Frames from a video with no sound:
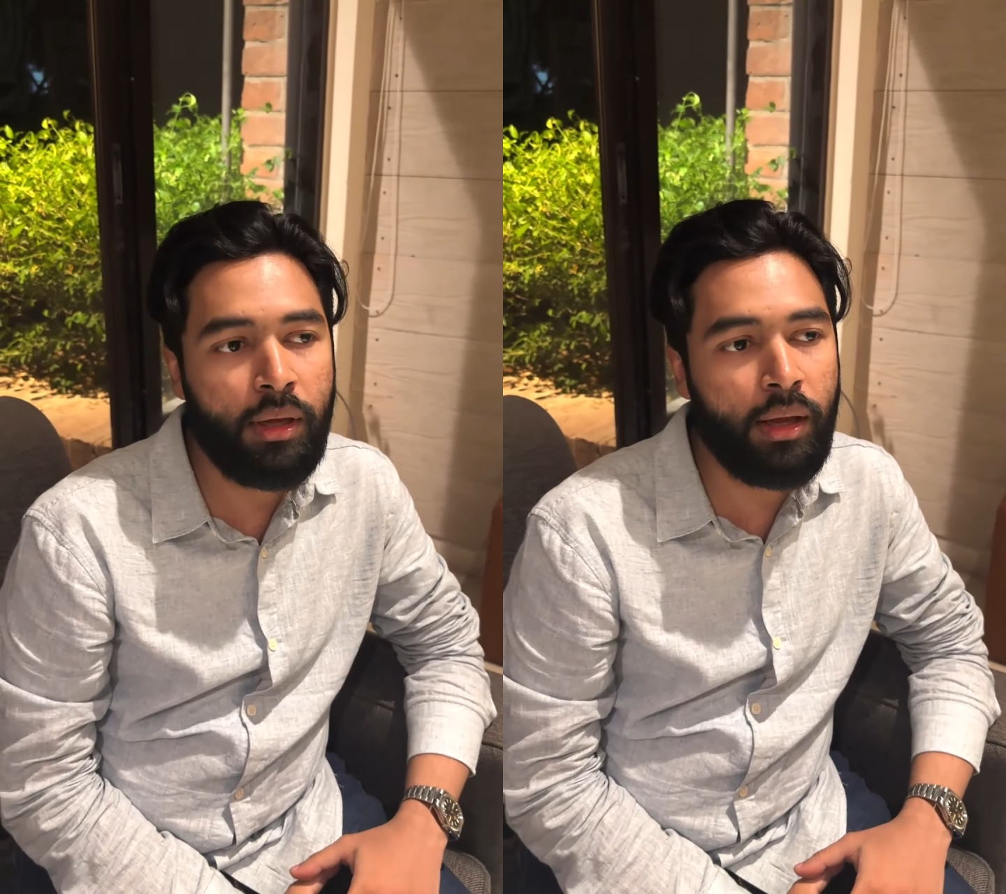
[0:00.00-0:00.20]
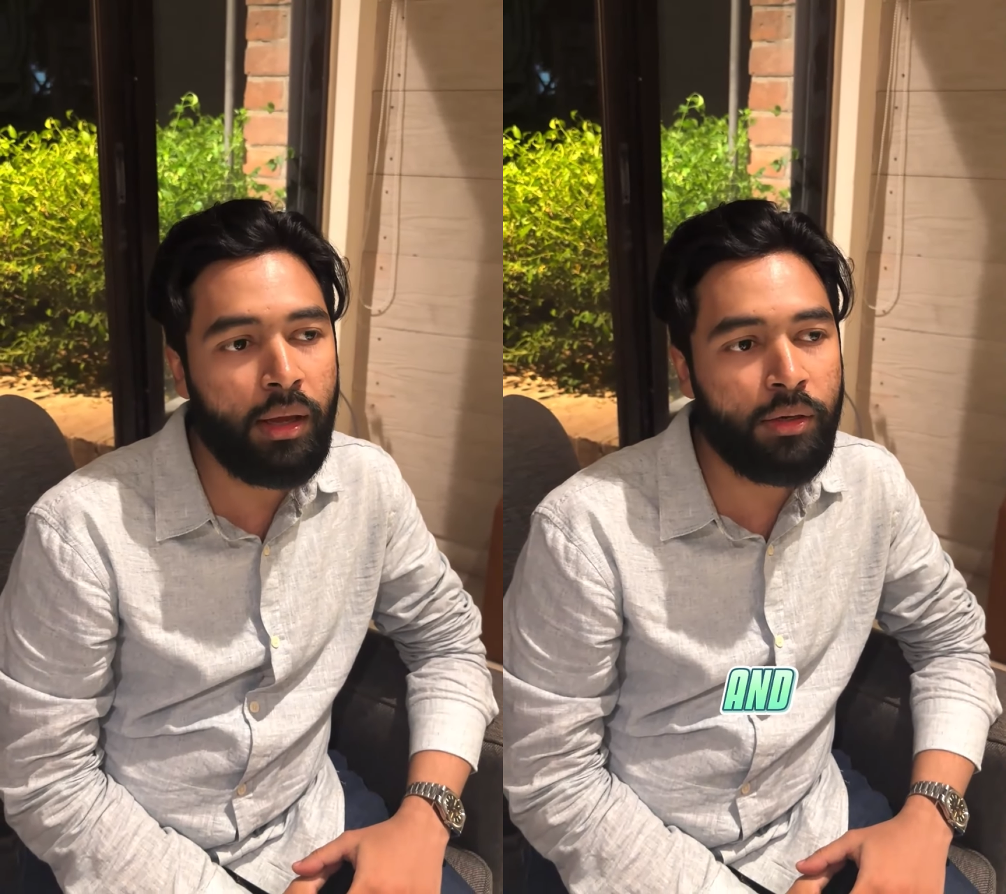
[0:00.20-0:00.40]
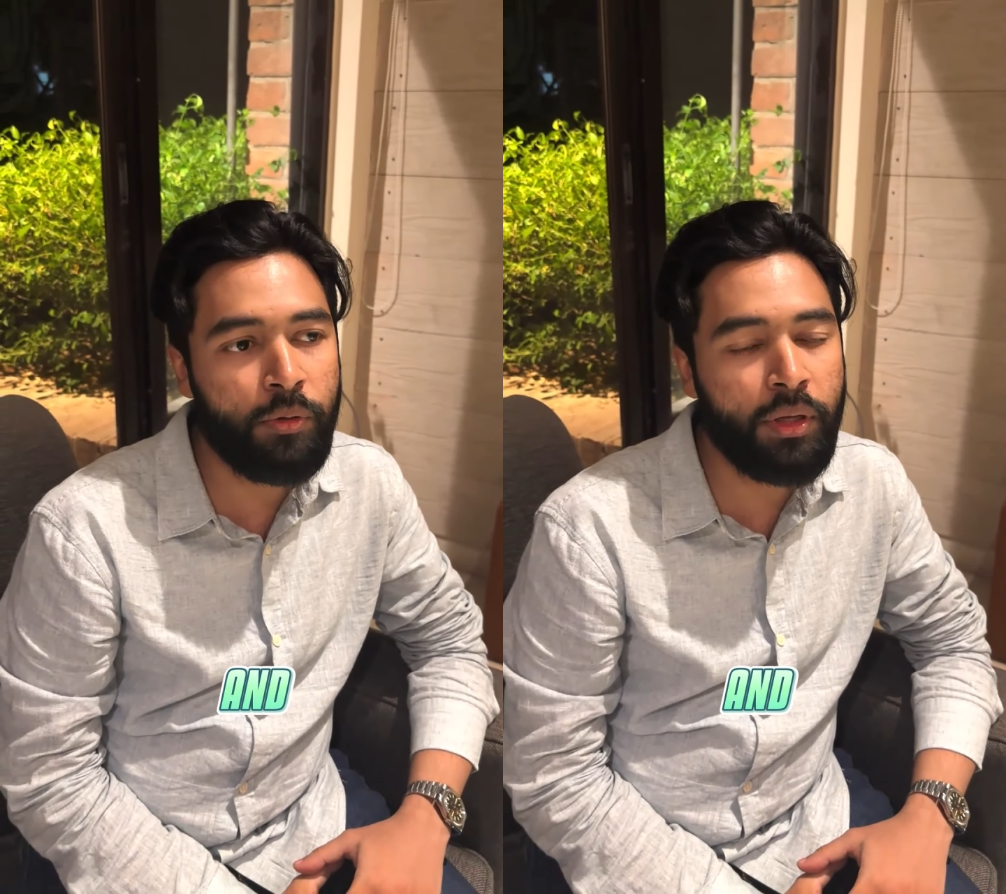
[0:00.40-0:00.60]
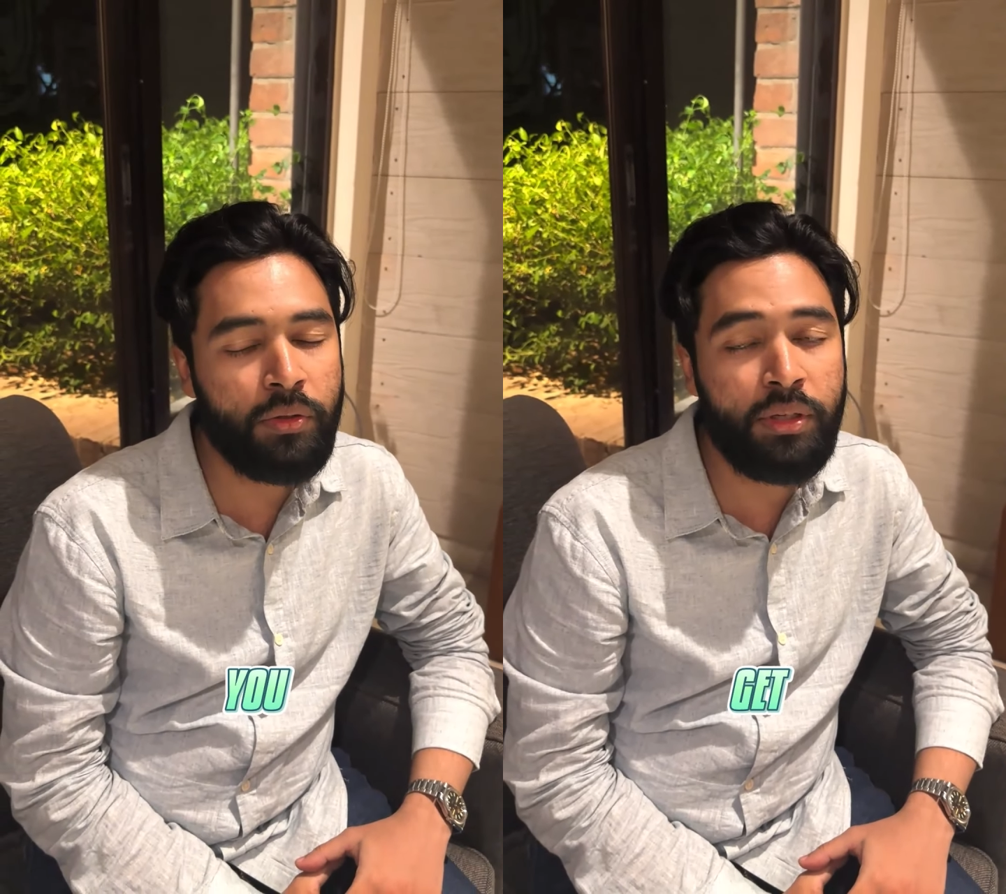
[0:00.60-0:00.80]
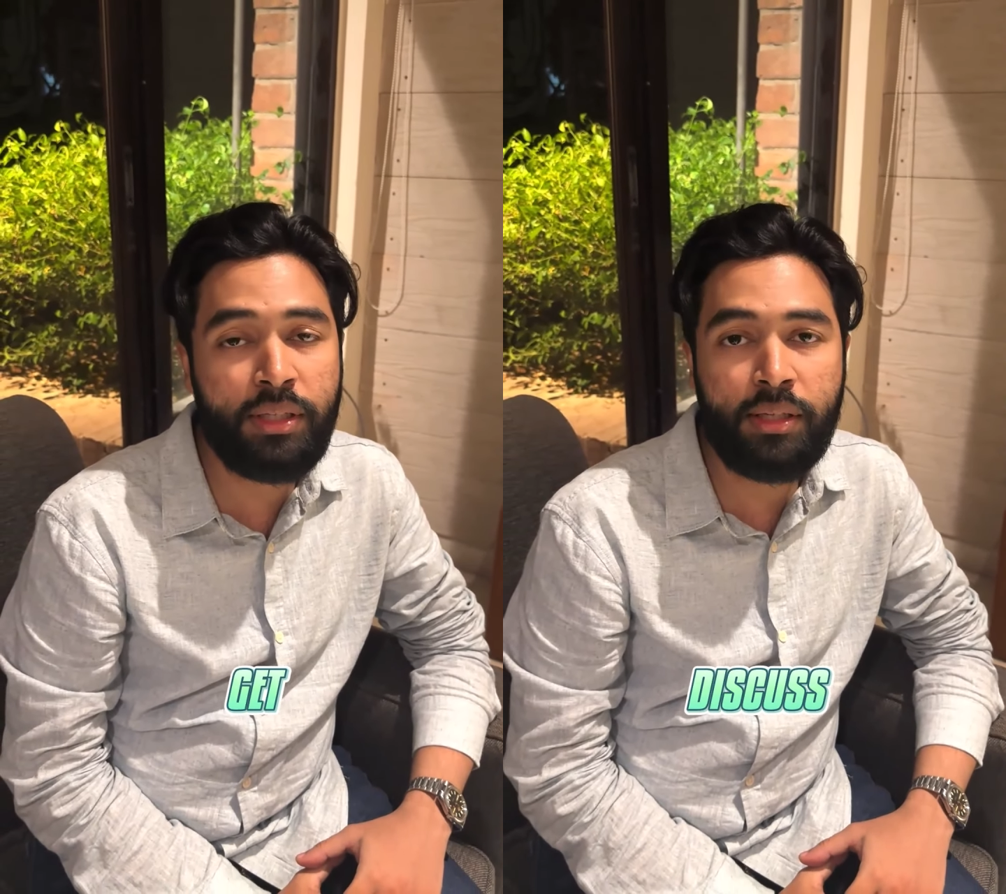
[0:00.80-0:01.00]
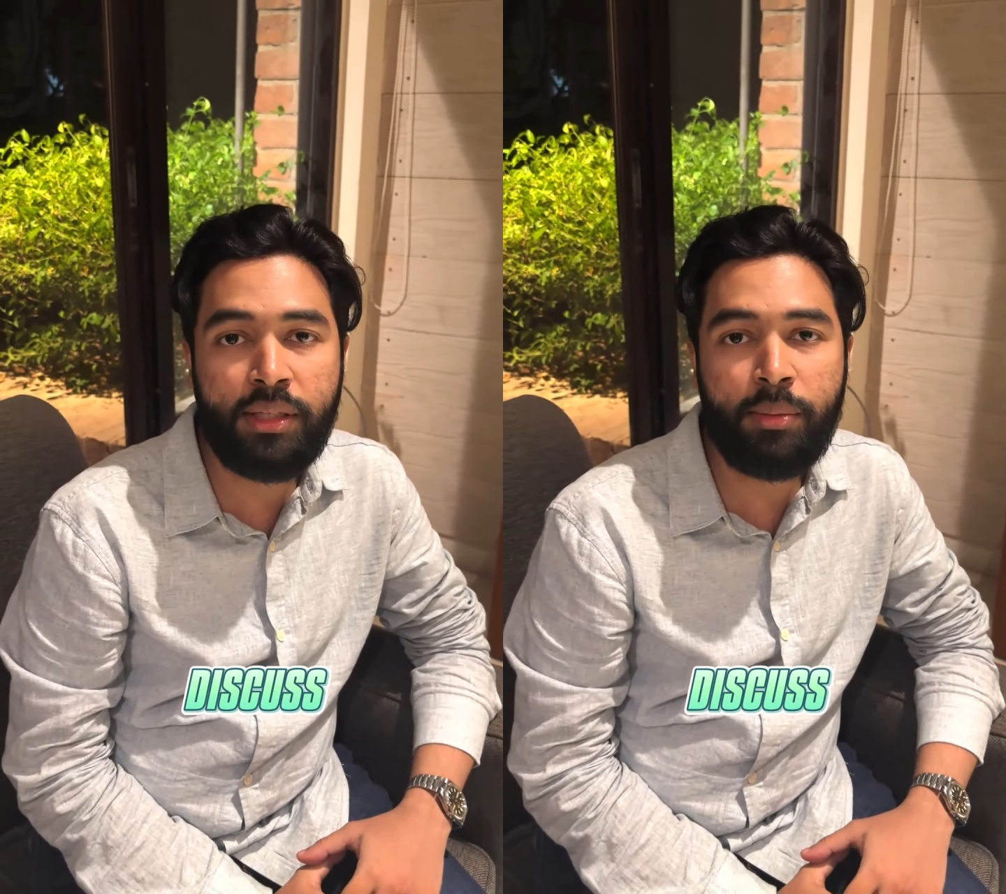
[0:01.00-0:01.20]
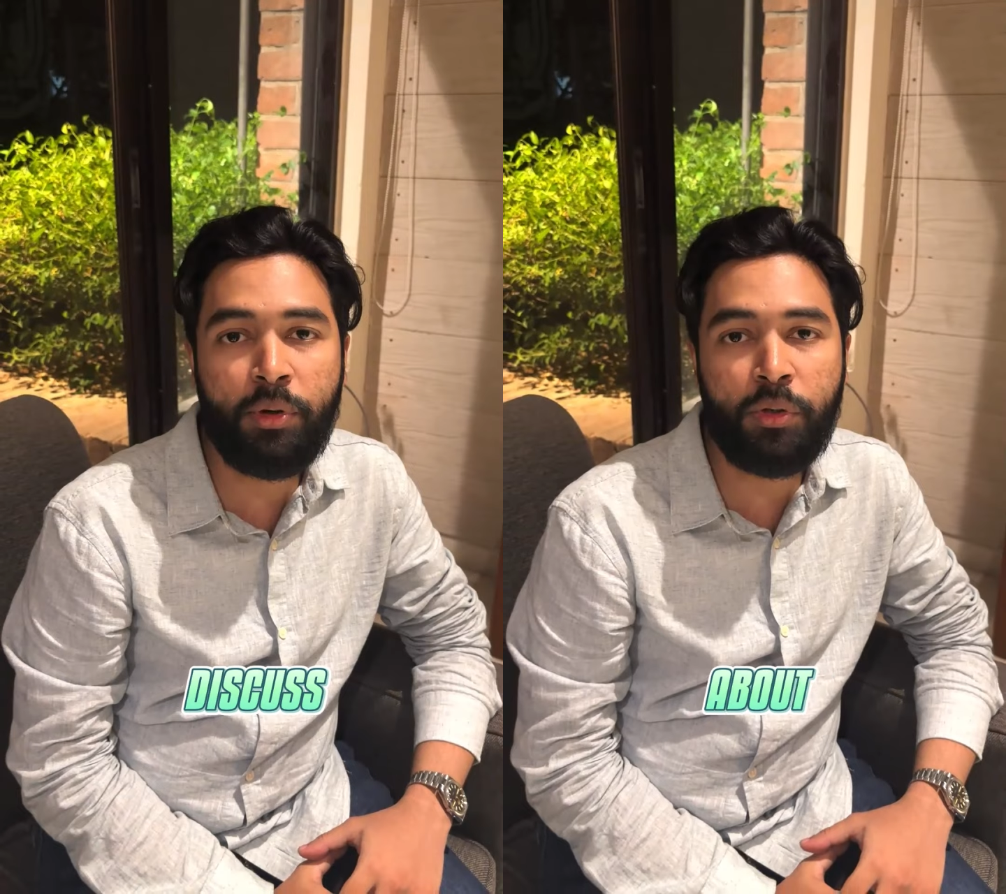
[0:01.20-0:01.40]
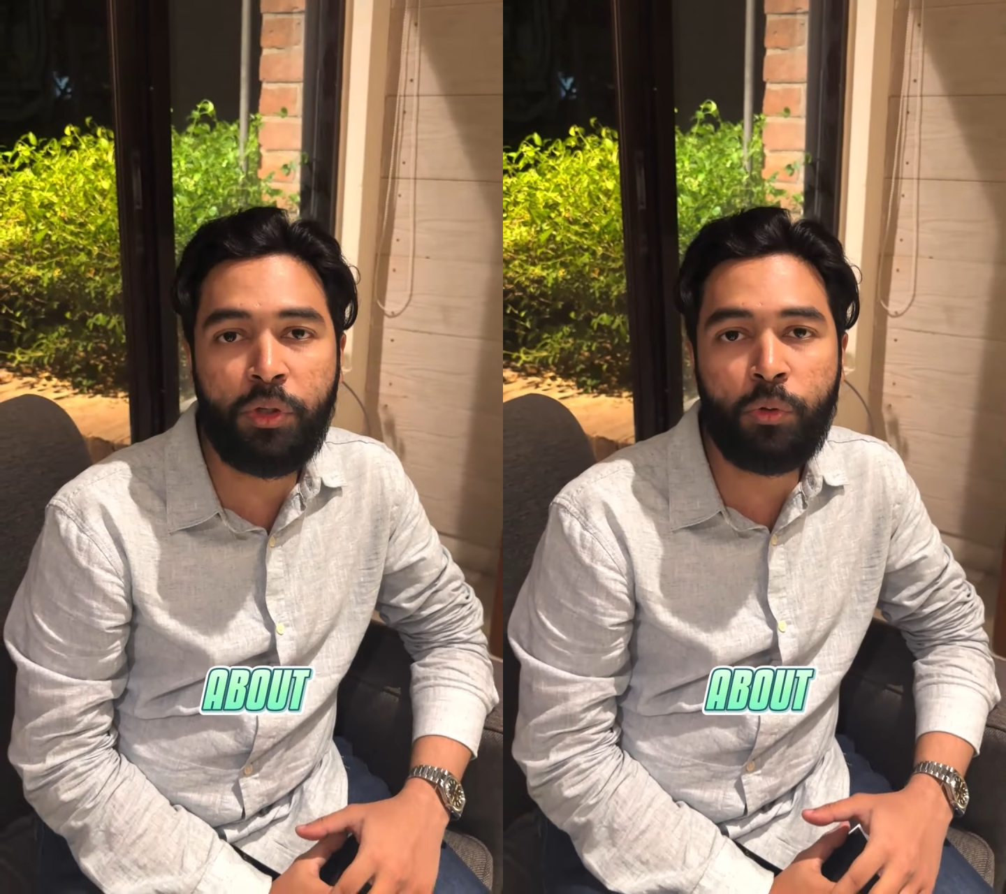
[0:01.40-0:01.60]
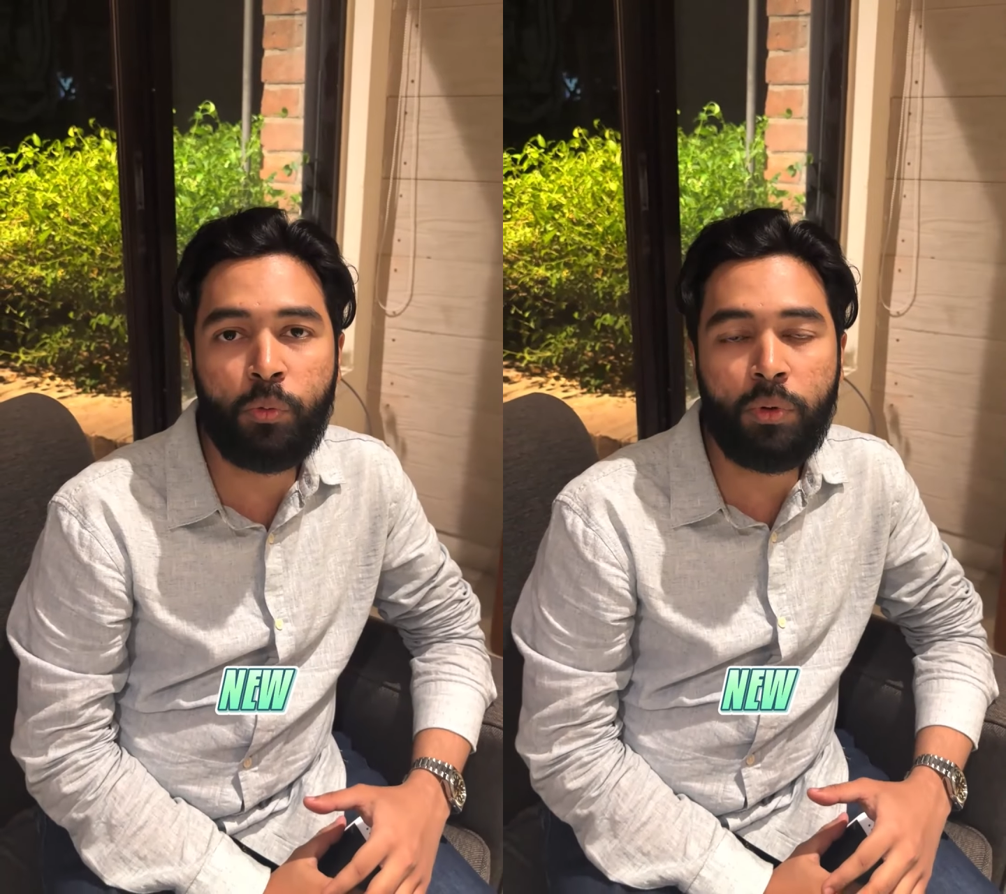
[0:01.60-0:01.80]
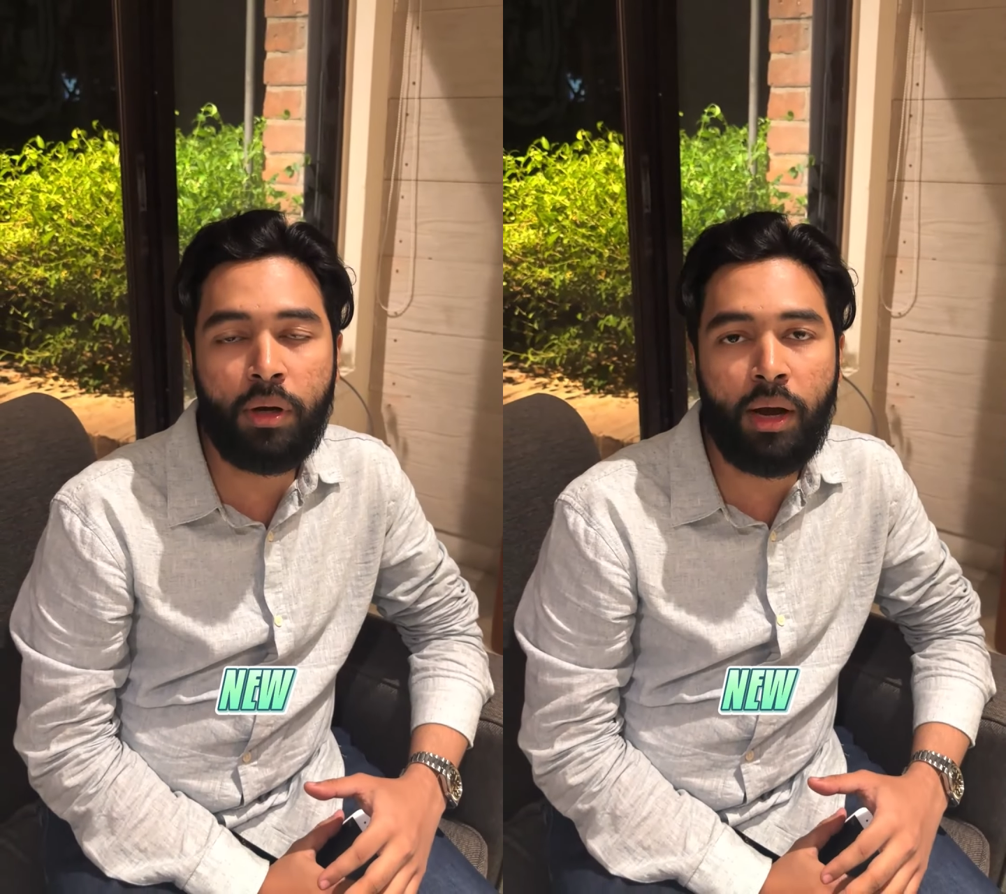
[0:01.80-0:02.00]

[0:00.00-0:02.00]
and you get to discuss about new